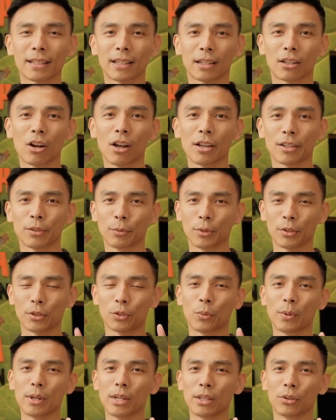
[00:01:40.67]
The cost was
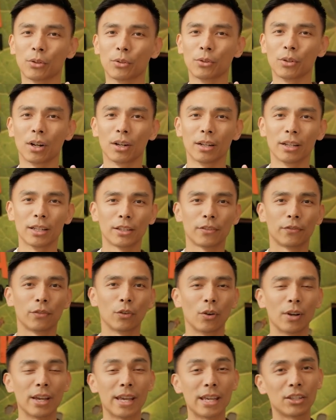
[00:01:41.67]
$22
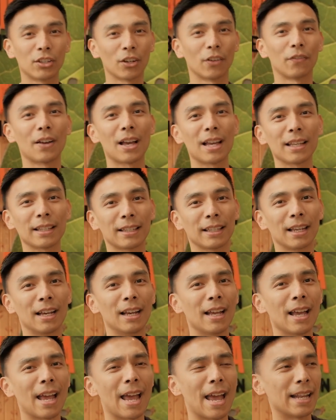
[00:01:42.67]
for each of us,
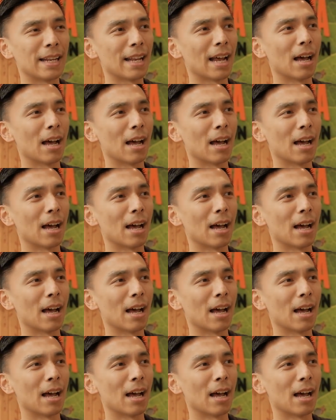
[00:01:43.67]
and